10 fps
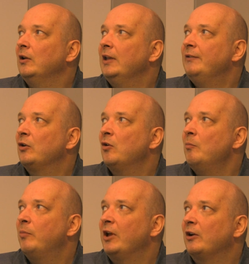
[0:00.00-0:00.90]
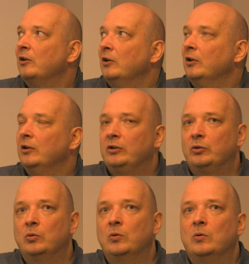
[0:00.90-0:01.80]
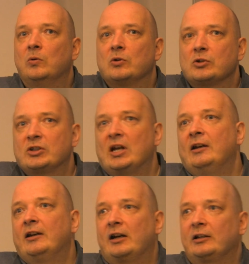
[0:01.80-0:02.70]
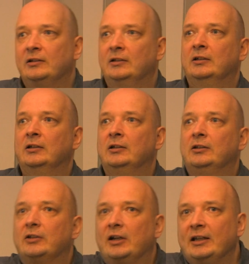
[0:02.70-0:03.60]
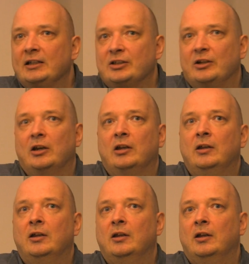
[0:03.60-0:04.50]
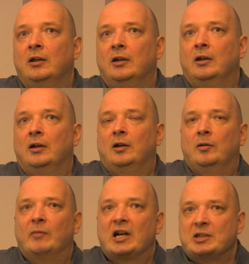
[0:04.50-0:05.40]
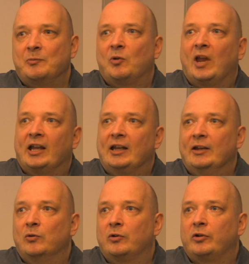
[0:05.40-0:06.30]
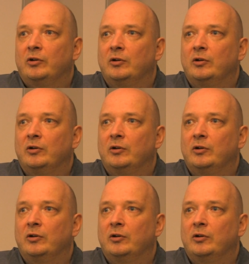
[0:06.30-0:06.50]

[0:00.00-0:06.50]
if you compare to standard traditional maximum likelihood